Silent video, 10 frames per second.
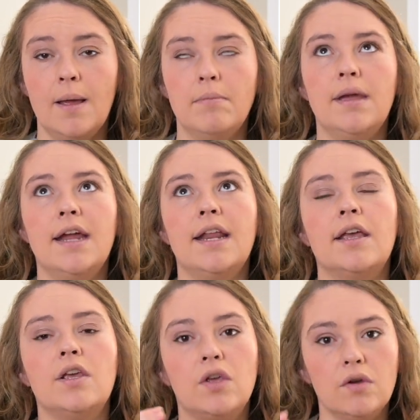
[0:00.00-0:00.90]
made a
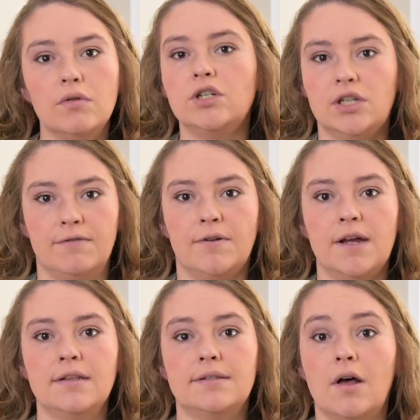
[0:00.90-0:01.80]
huge
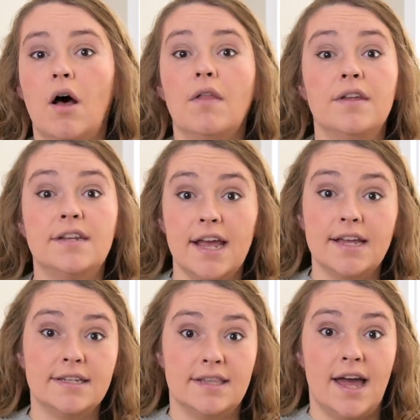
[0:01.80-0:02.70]
difference on the days